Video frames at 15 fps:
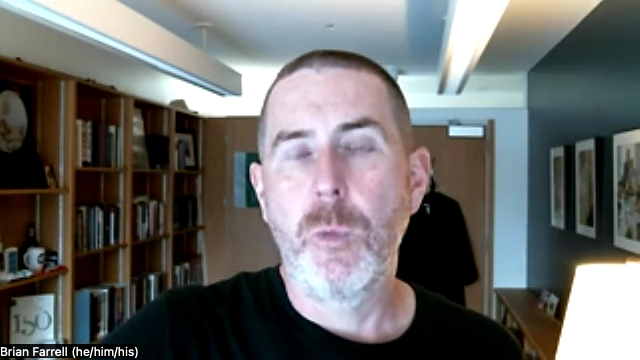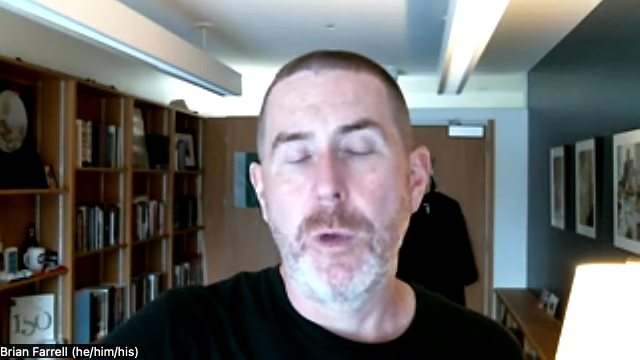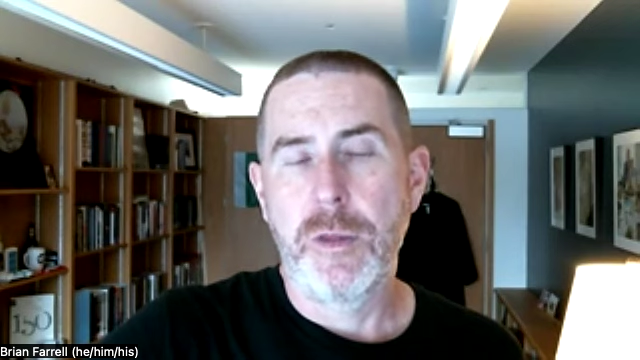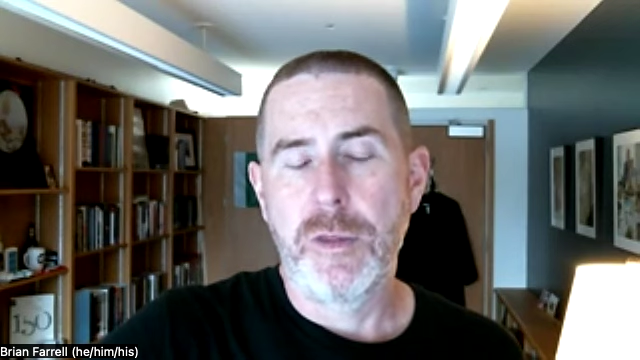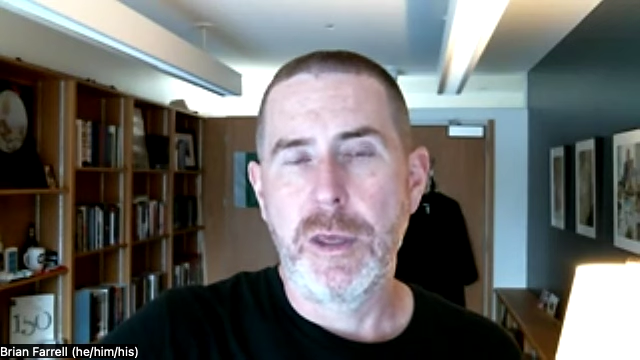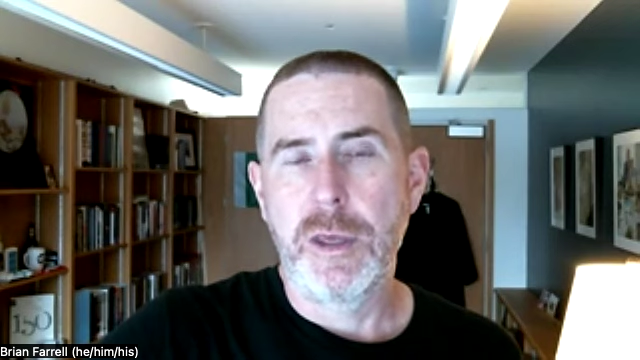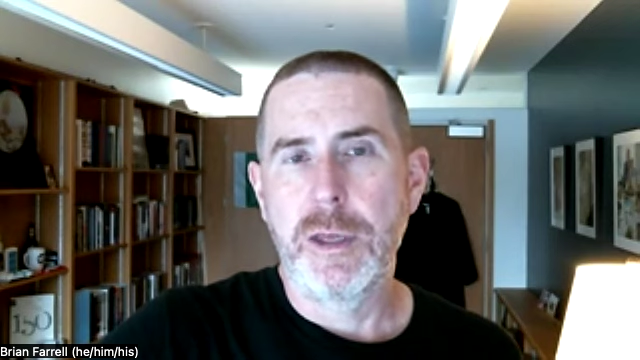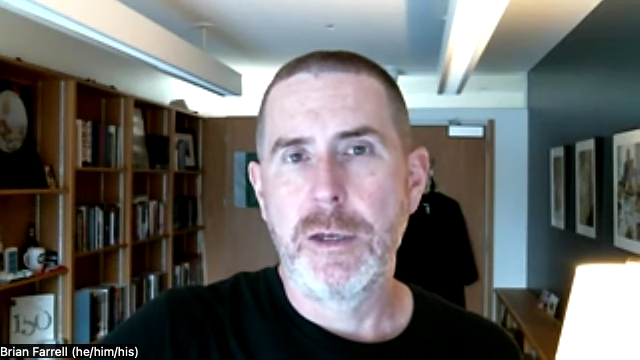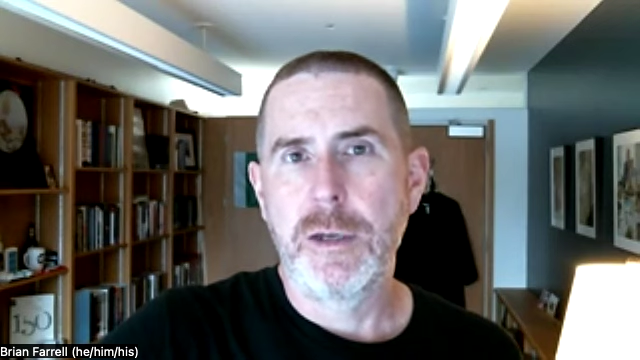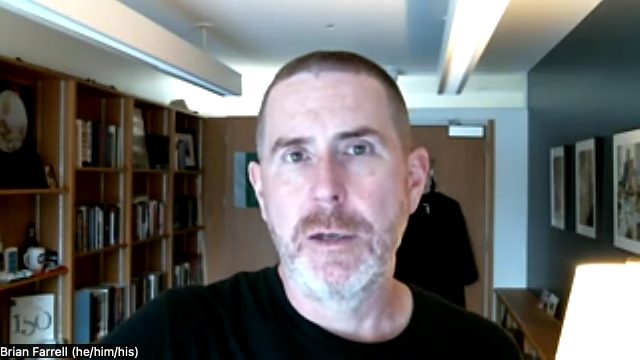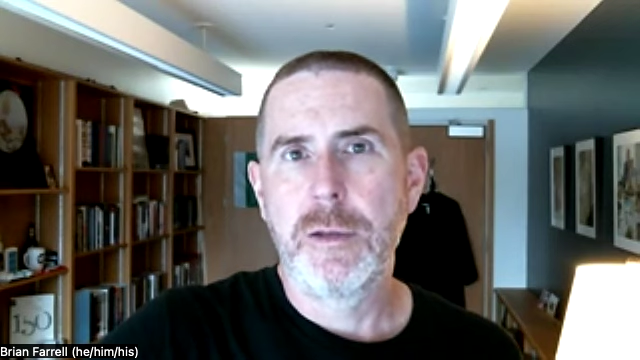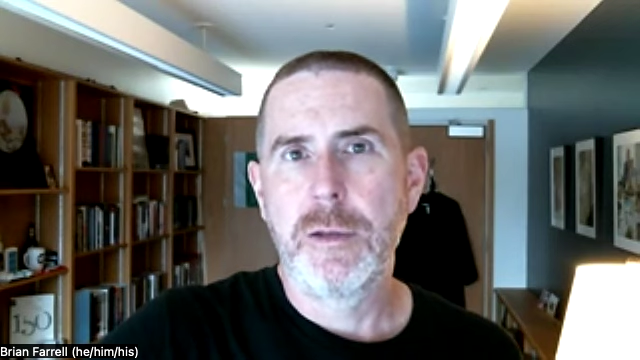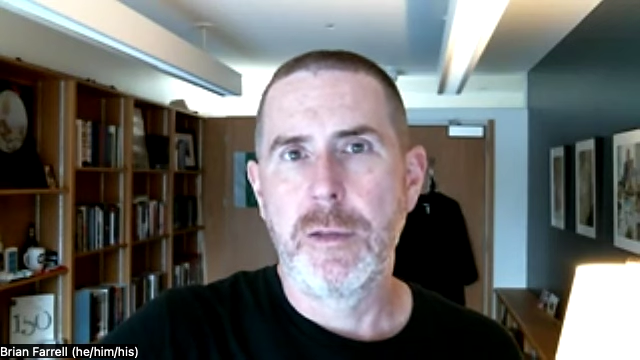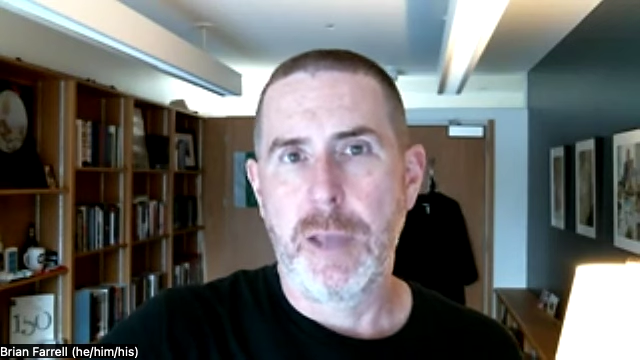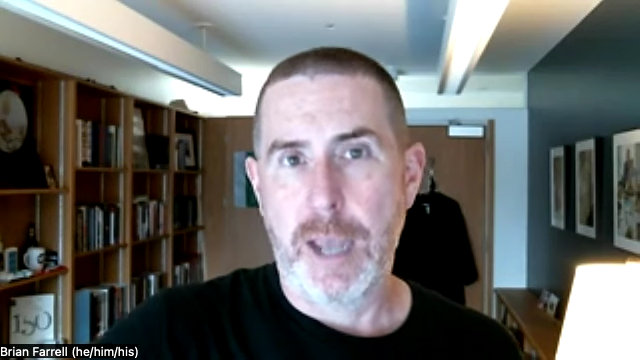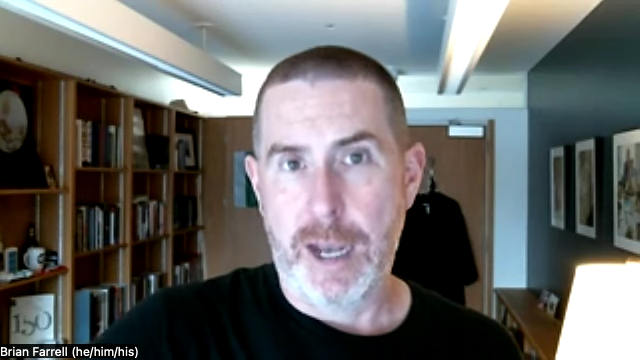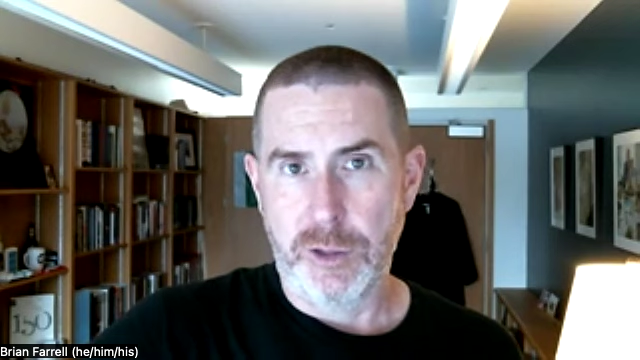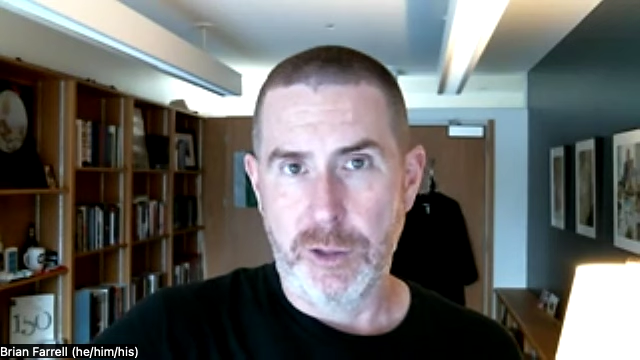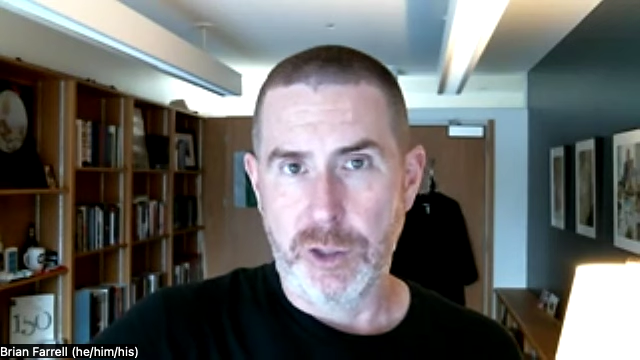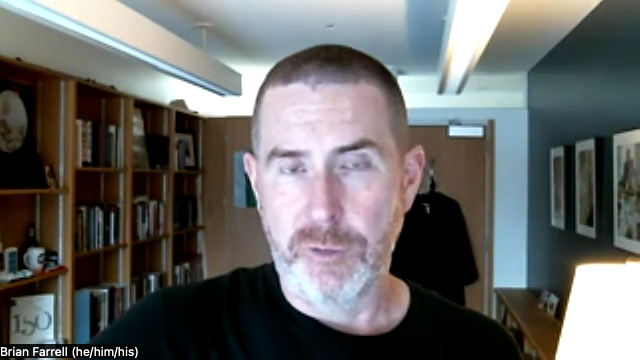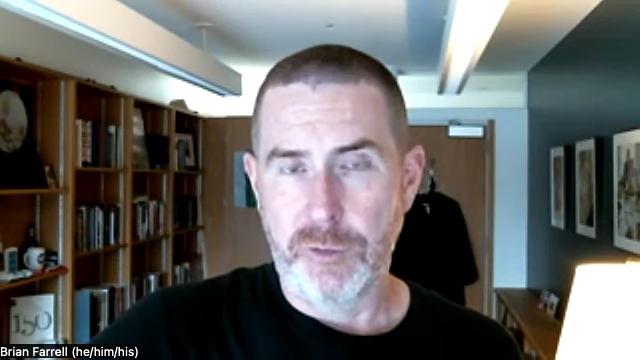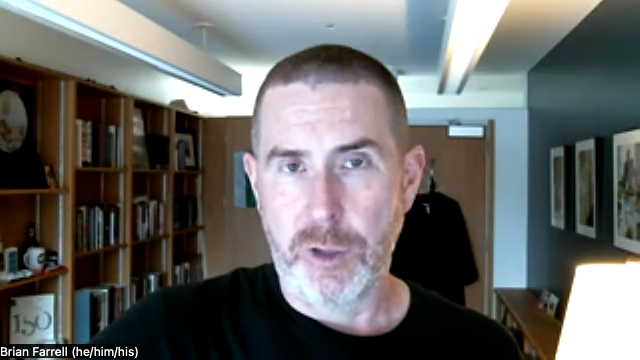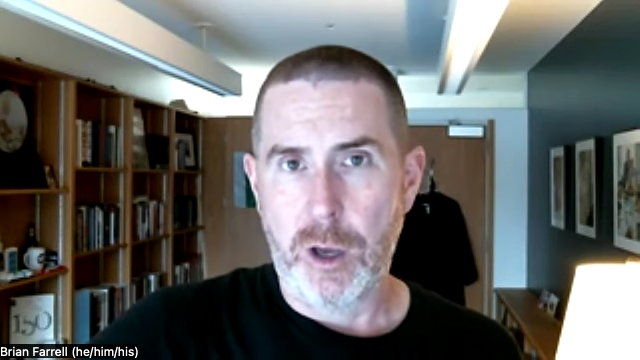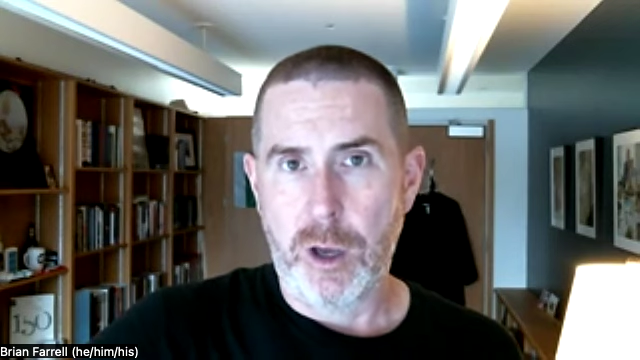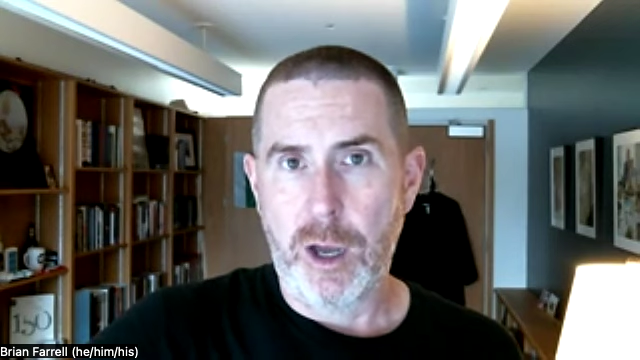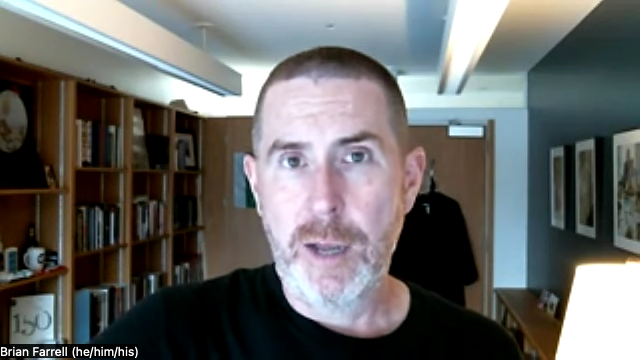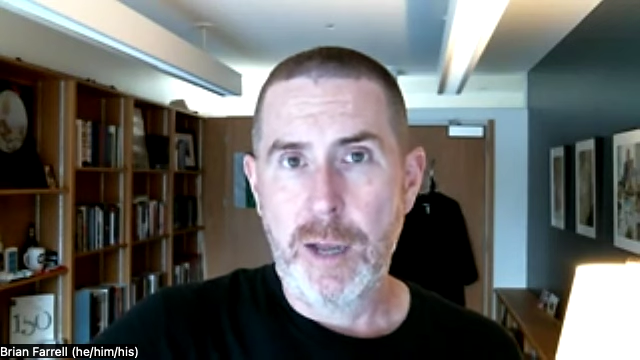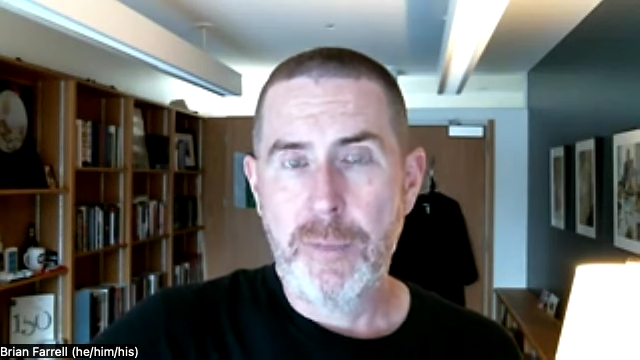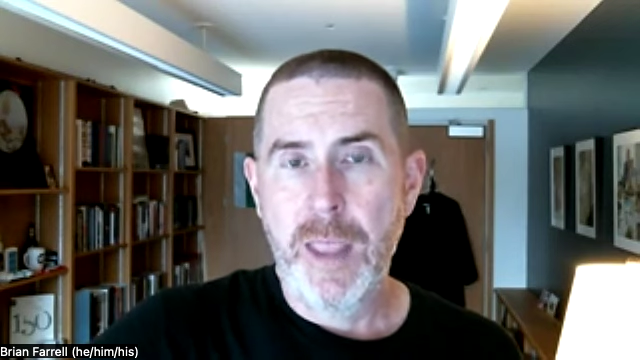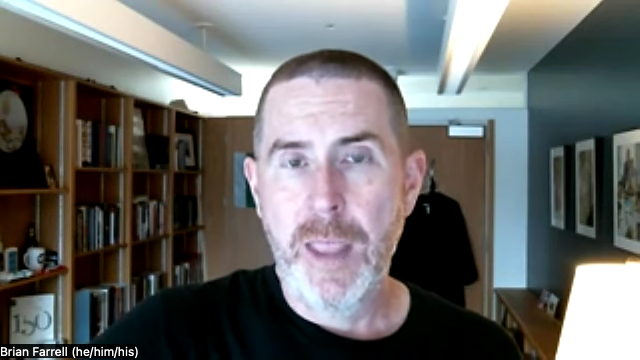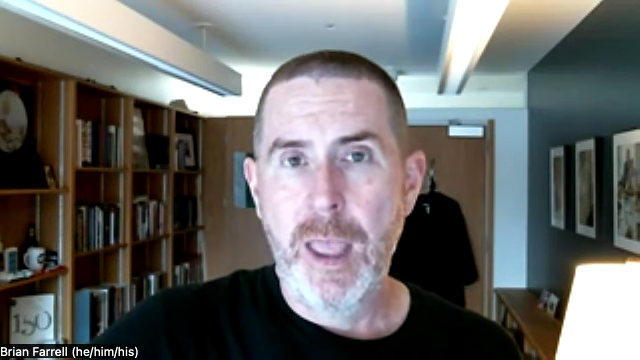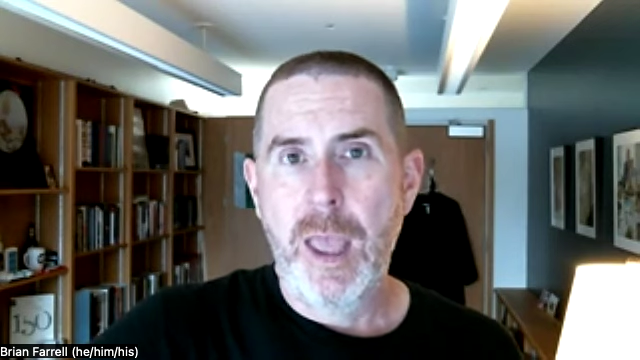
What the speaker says: within the College of Law.